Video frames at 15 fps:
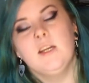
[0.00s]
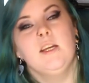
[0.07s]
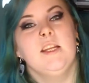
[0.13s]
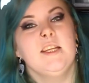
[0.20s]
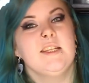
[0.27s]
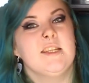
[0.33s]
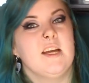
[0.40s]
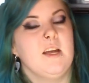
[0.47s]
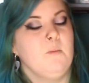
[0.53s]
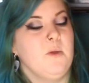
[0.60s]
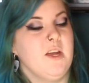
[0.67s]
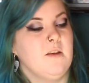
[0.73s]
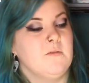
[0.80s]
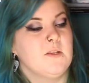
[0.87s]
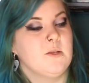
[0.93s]
This time we
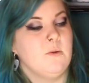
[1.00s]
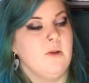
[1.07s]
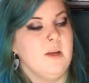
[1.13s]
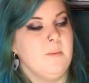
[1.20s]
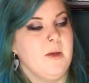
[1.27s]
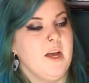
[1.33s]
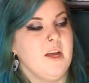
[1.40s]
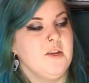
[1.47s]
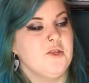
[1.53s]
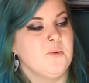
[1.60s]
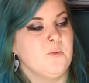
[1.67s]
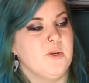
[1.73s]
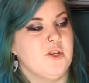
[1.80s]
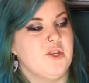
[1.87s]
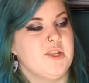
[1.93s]
have a square badge
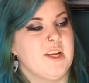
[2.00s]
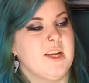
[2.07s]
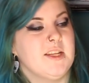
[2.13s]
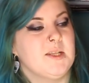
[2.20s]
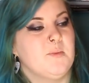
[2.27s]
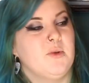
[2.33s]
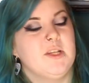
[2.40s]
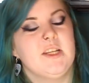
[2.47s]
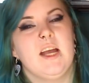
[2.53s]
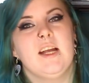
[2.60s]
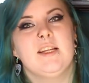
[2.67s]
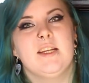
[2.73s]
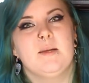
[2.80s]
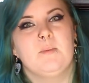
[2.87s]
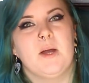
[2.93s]
which says
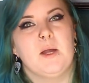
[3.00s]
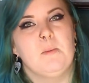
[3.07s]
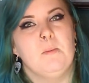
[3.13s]
protected by